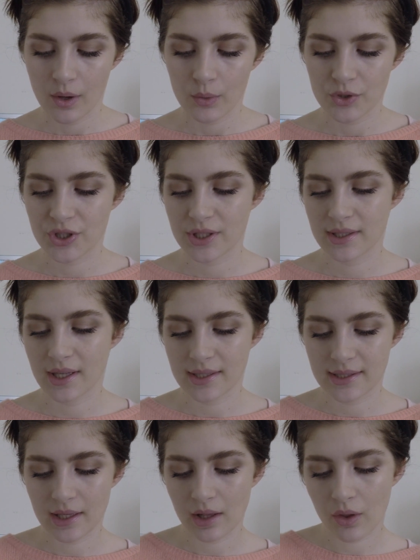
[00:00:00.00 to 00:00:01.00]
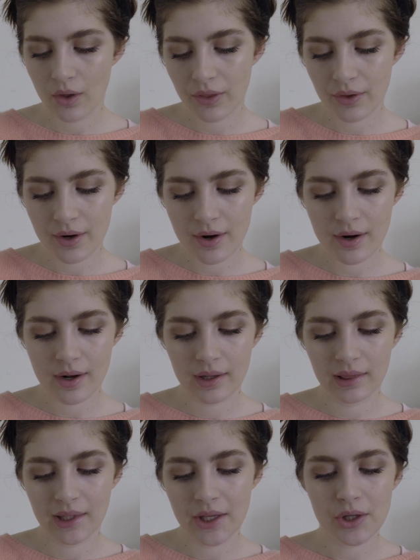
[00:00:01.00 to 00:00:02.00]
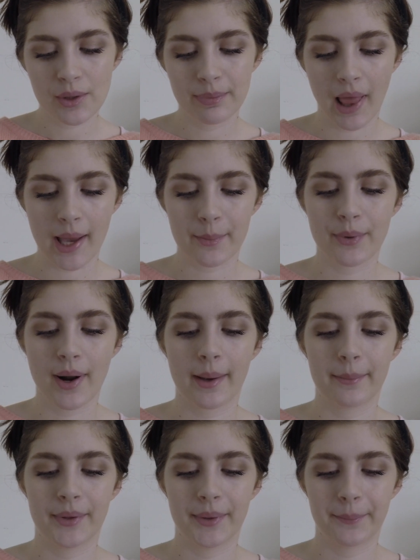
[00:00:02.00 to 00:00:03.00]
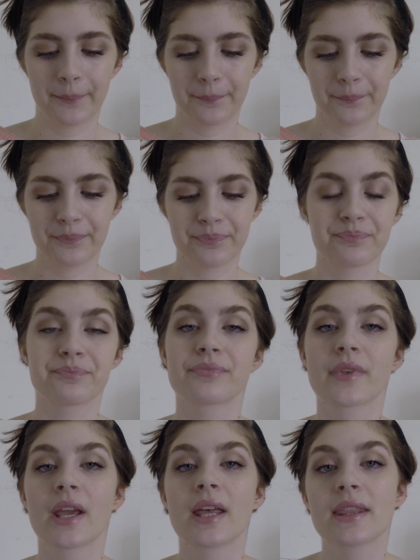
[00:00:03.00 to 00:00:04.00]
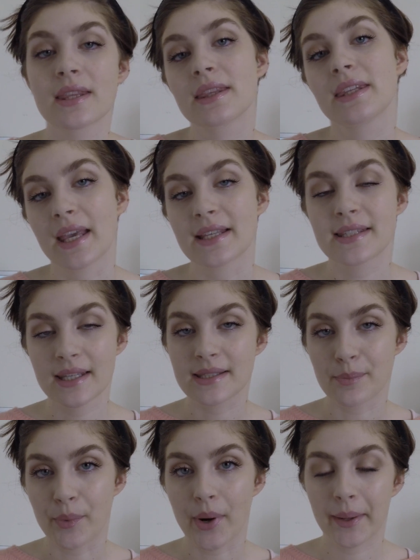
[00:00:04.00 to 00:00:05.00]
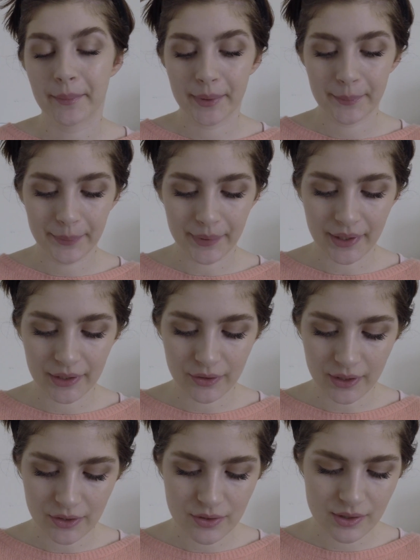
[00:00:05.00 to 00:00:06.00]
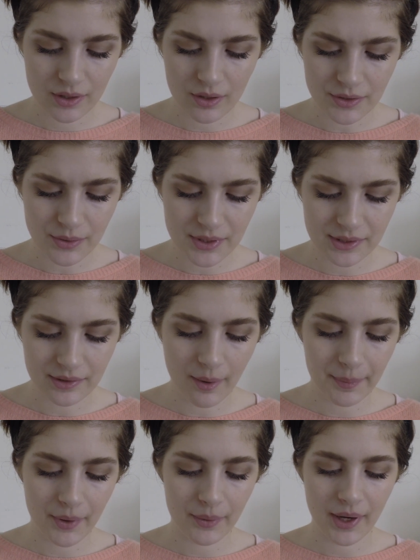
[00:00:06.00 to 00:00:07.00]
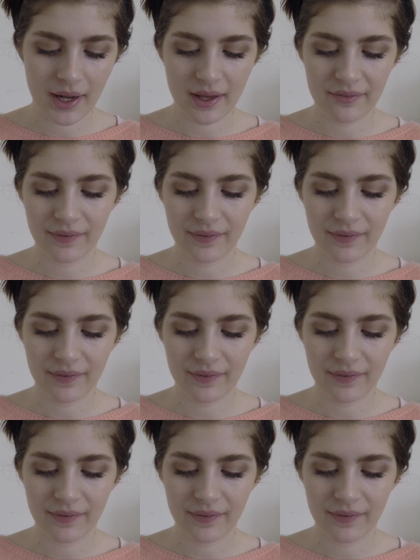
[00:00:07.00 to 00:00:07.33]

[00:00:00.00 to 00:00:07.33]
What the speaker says: which is the Estee Lauder Little Black Primer. Yes, it's a primer, but you can use it also as a top coat, and I